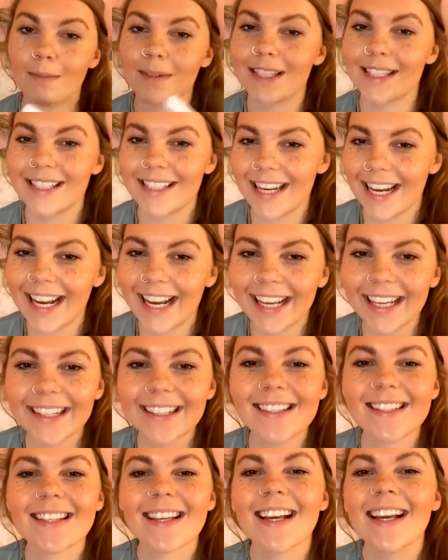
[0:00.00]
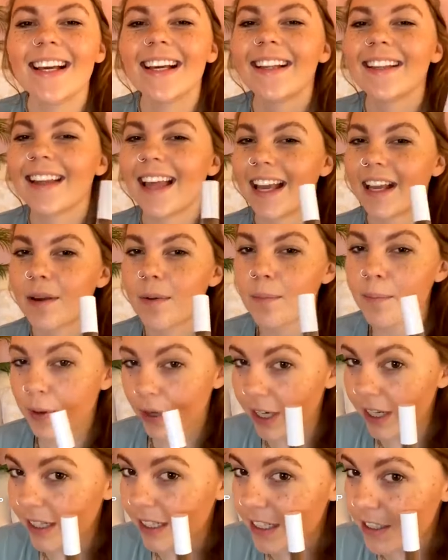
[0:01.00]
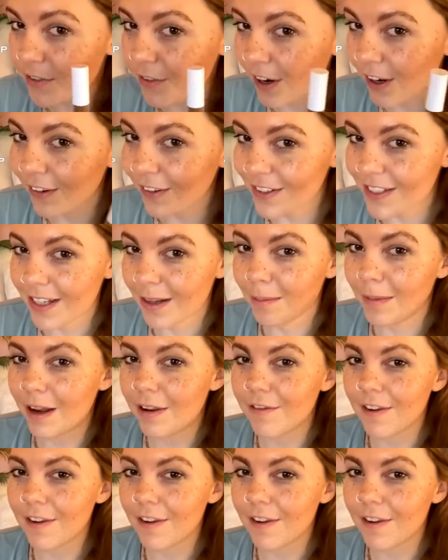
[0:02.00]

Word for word: mistakes like putting these freckles on my